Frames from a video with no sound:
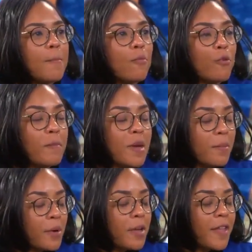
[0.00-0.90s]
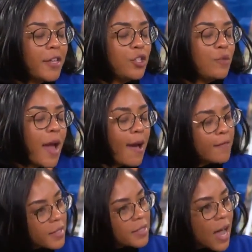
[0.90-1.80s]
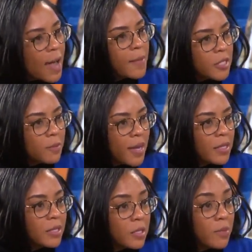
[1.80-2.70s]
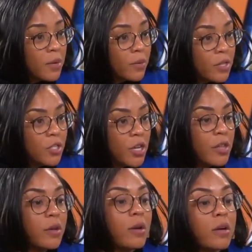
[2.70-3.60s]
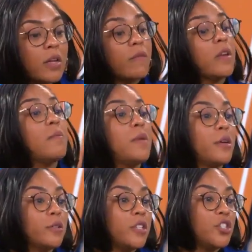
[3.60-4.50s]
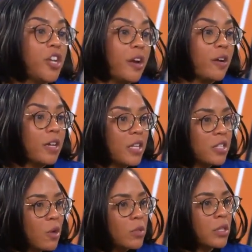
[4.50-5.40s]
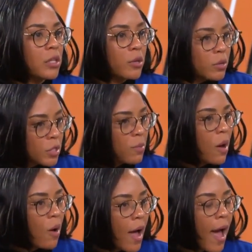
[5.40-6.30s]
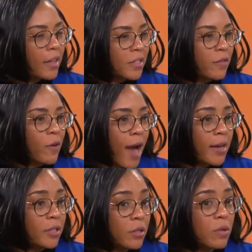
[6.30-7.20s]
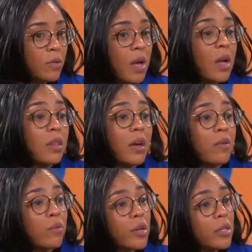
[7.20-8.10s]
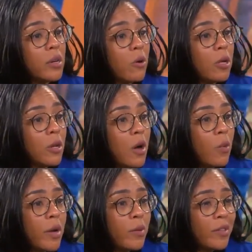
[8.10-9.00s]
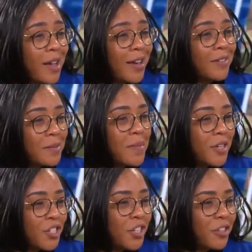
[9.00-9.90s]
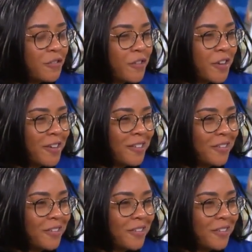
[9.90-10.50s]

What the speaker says: remembering that you have this time and space to spend with each other or even a meal to share. And it's those little small acts of gratitude that really go a long way with kind of diminishing the fear.